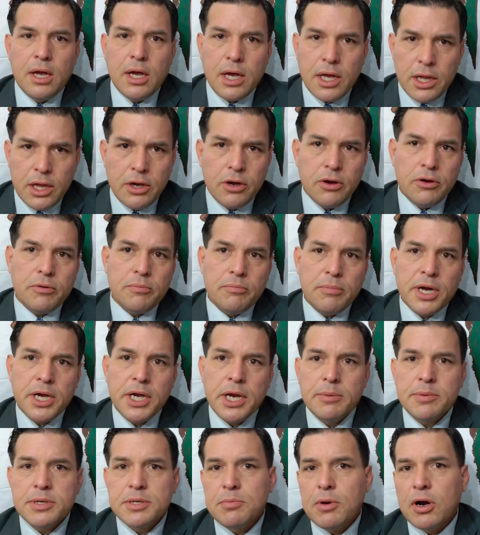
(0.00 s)
Hello, my
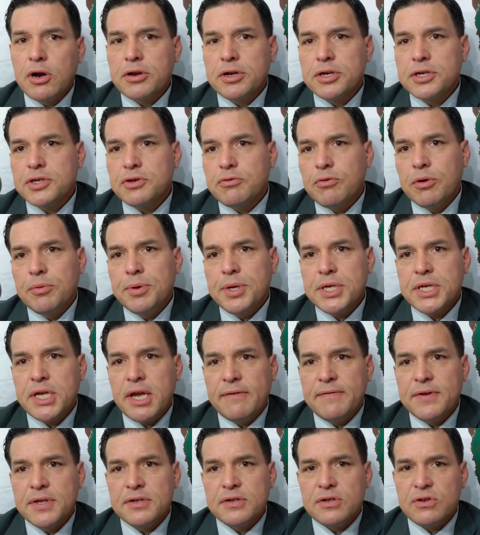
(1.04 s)
name is Marcus
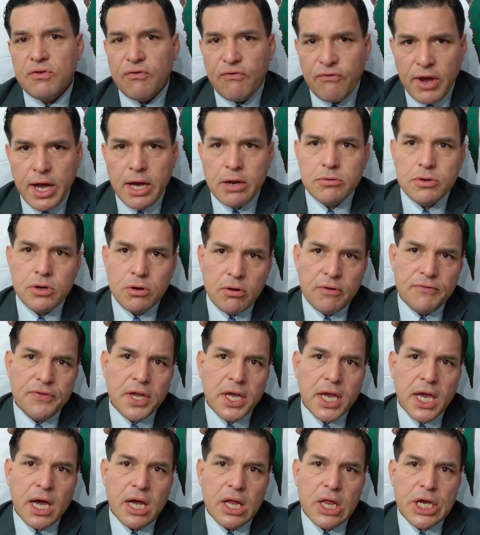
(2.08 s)
Ruiz-Evans, founder of
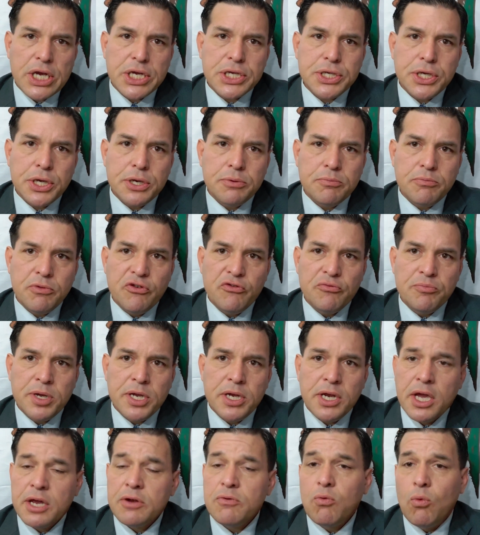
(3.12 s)
the CalExit
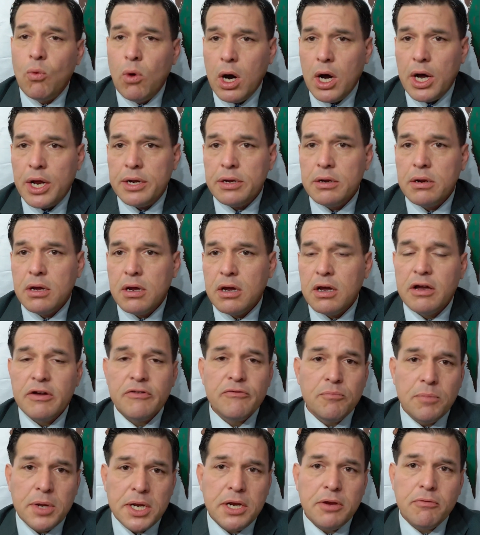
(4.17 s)
movement and one
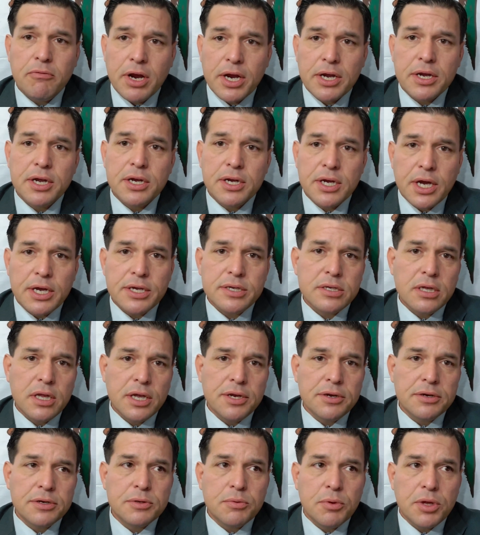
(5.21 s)
of many recognized
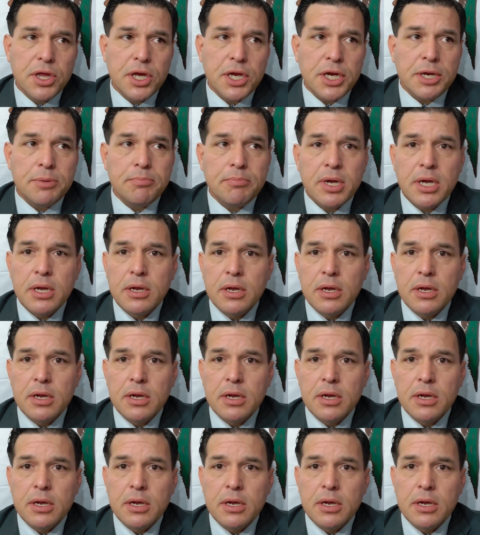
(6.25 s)
leaders within it.